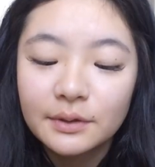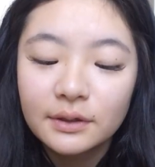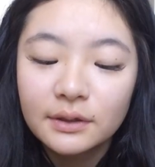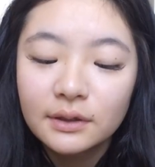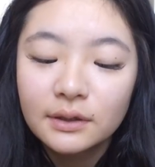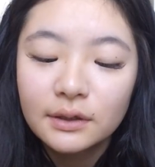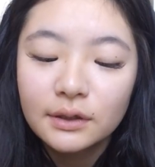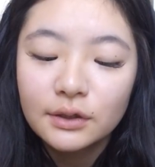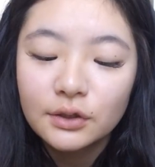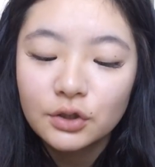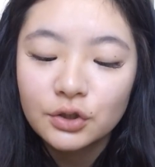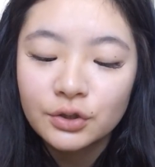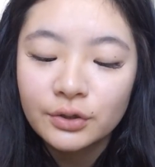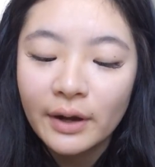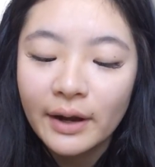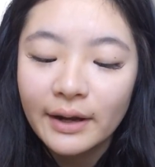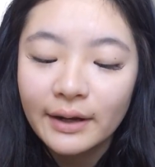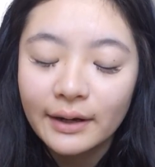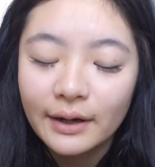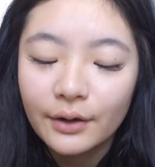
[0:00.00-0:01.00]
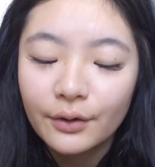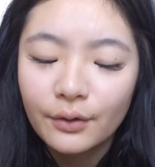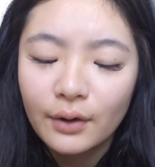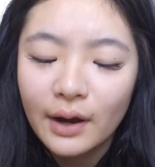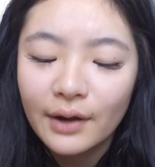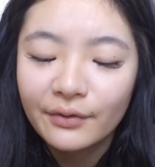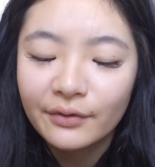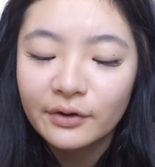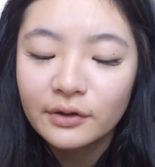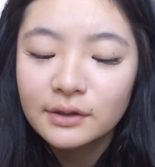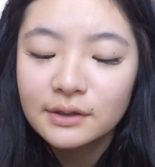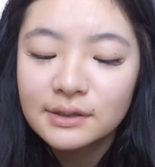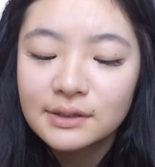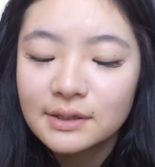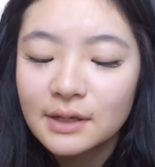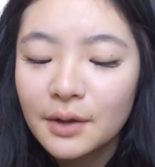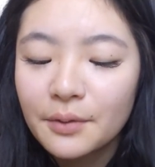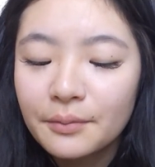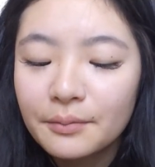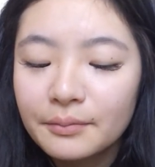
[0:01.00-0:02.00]
I'm gonna try it out. I've heard
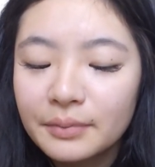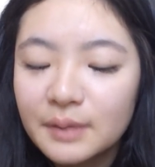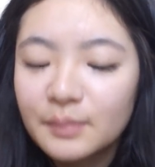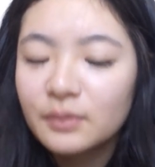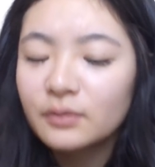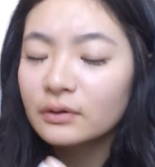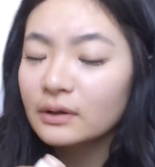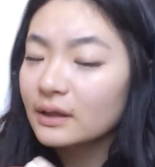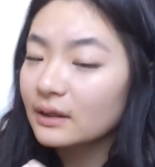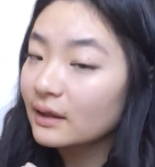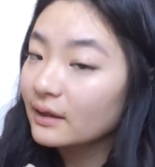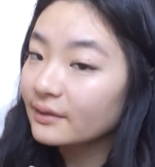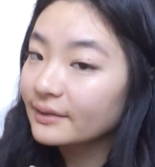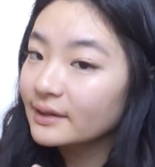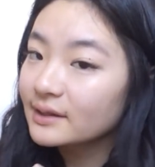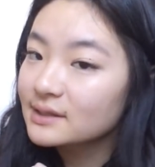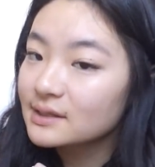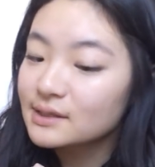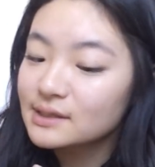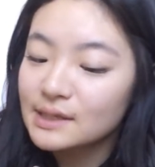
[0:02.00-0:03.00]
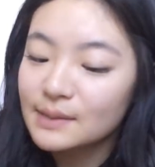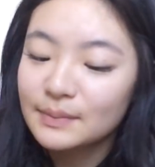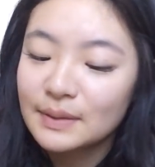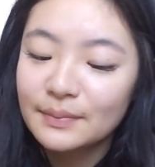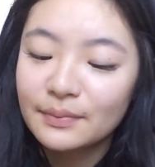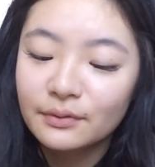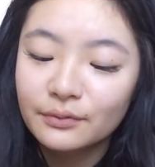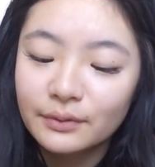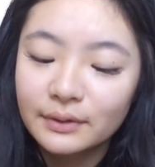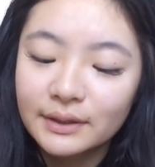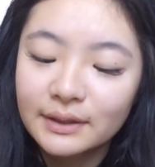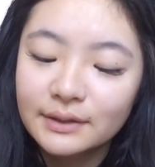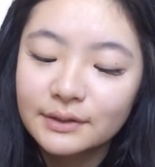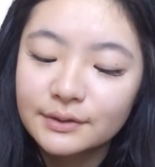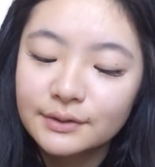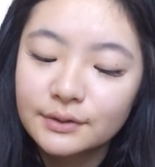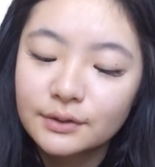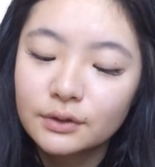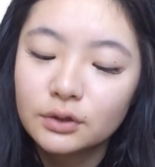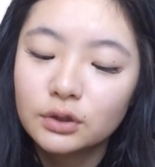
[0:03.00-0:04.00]
some people really like this and some people really
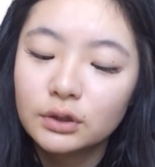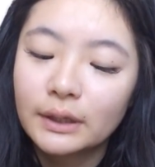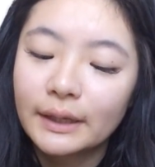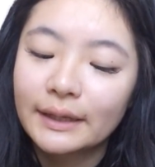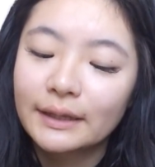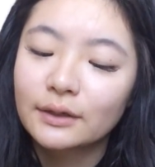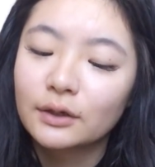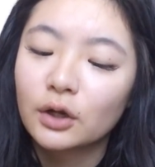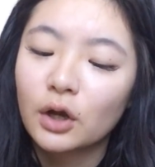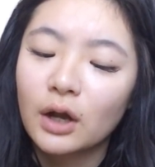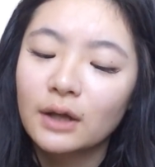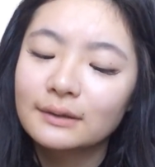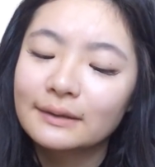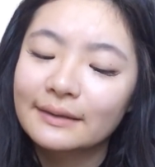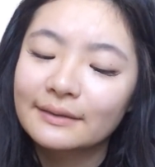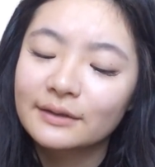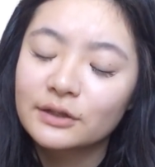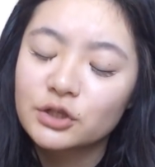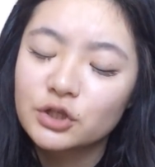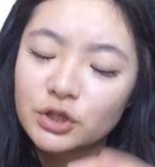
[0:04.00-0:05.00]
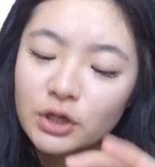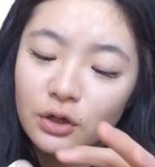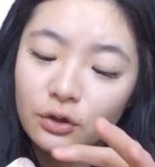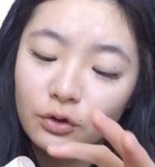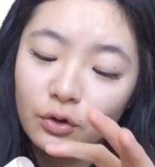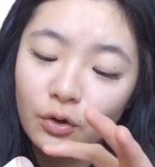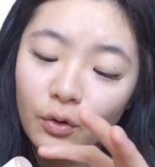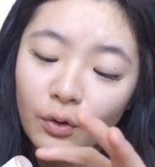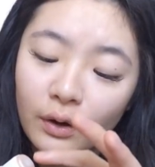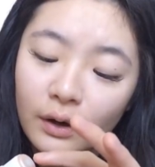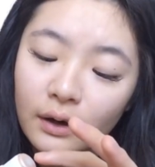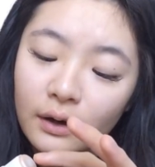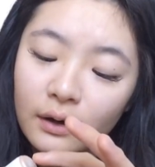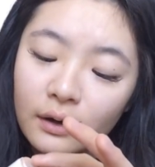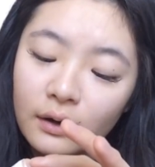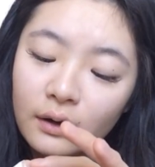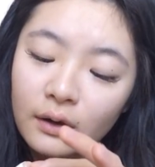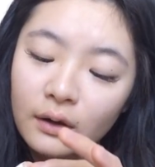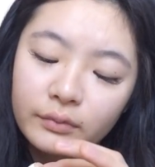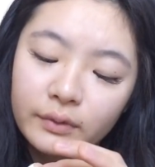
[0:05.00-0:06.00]
like not like the gel
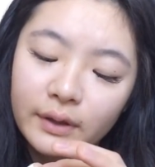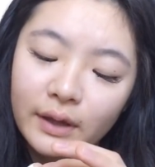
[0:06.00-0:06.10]
core.